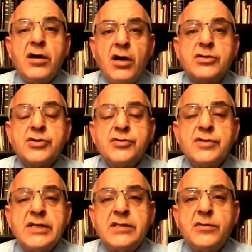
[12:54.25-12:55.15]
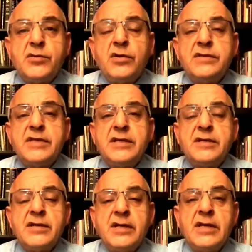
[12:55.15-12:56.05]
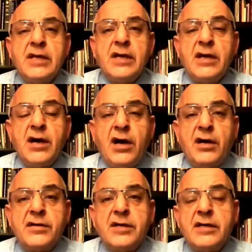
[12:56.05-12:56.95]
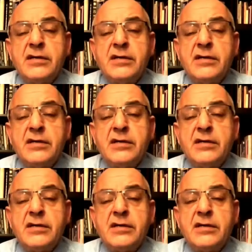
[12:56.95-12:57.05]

Ashuri in the world. There are